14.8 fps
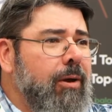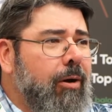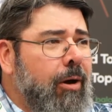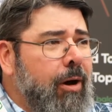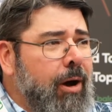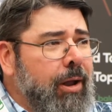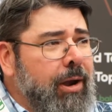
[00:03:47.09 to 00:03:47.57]

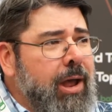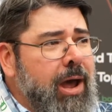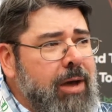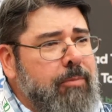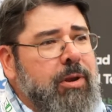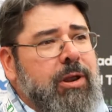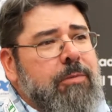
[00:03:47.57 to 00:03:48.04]
on
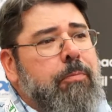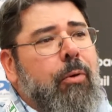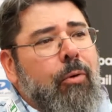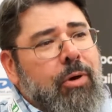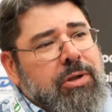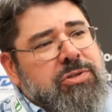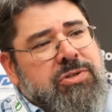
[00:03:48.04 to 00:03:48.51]
how many
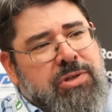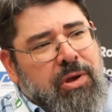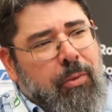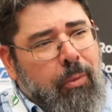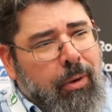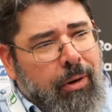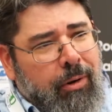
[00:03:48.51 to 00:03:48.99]
points they
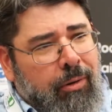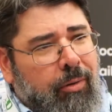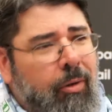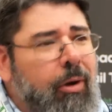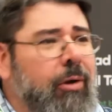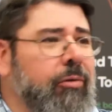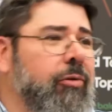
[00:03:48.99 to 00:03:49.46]
wanted
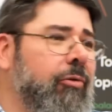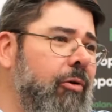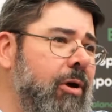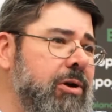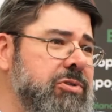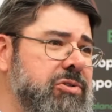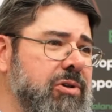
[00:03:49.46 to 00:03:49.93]
along the
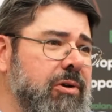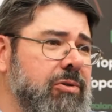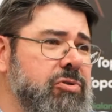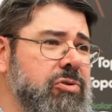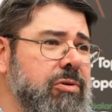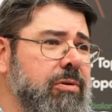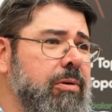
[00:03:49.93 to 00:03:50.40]
cross
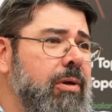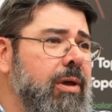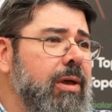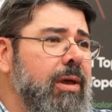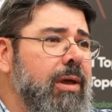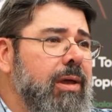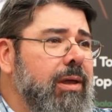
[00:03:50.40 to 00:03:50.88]
section,
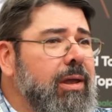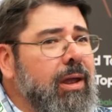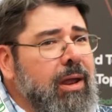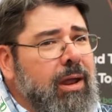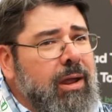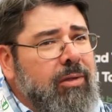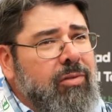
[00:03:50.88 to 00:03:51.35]

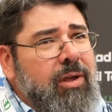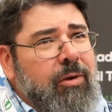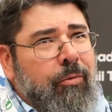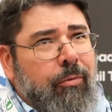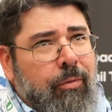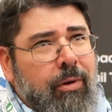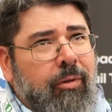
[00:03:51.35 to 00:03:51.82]
and they
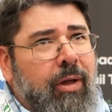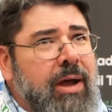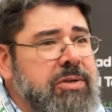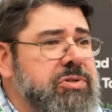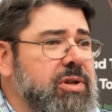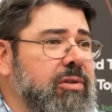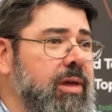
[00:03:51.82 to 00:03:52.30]
were
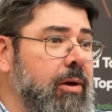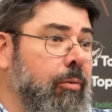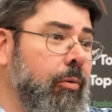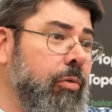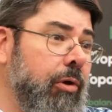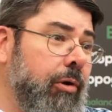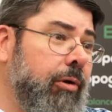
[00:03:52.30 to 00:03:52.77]
realizing that
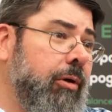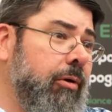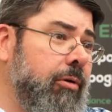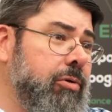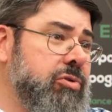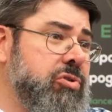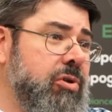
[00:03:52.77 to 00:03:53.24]
with their
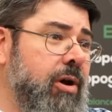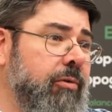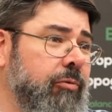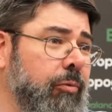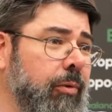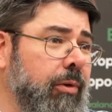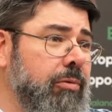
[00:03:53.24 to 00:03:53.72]
current
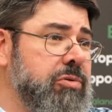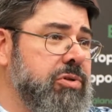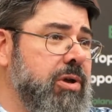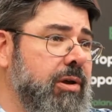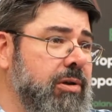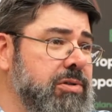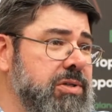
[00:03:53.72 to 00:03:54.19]
software it was
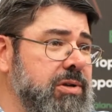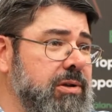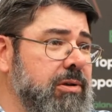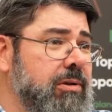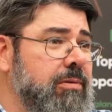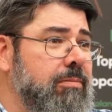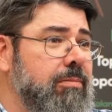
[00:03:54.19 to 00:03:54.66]
going to
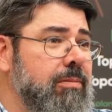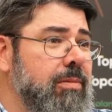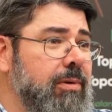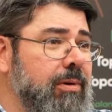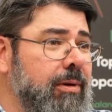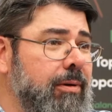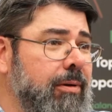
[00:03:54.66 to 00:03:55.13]
take
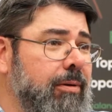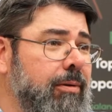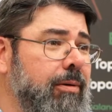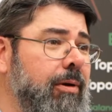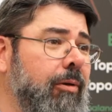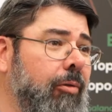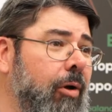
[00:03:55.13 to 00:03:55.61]

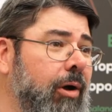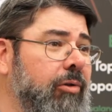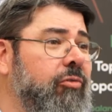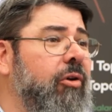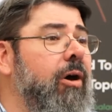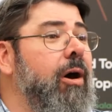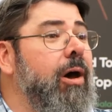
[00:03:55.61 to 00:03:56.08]
a long
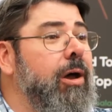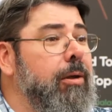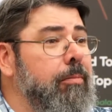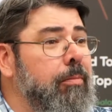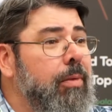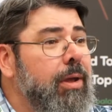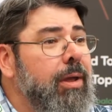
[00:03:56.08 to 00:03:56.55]

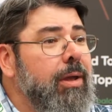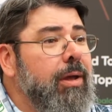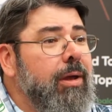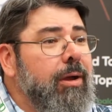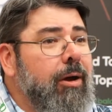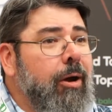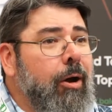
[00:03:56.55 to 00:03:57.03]
time.
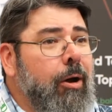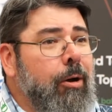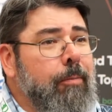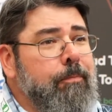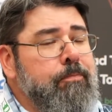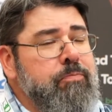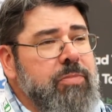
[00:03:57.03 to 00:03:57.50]

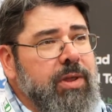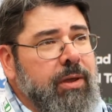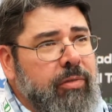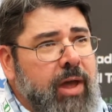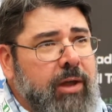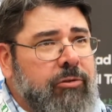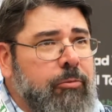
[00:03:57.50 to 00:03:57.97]

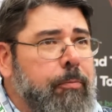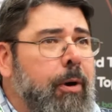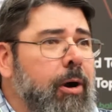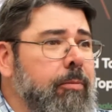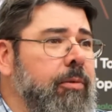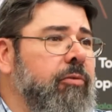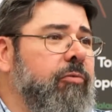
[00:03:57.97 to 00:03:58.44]
And that
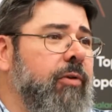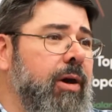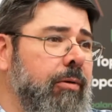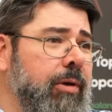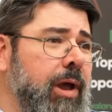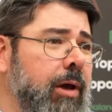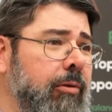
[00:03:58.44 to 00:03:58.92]
department
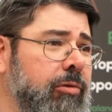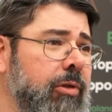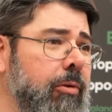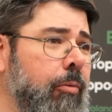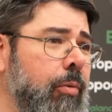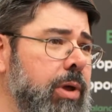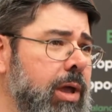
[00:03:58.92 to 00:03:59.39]
found out
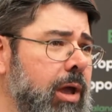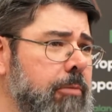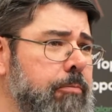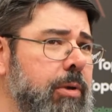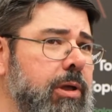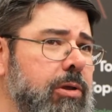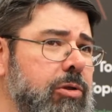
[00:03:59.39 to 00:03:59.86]
that we
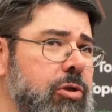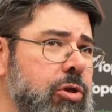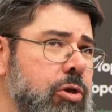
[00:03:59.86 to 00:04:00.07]
had been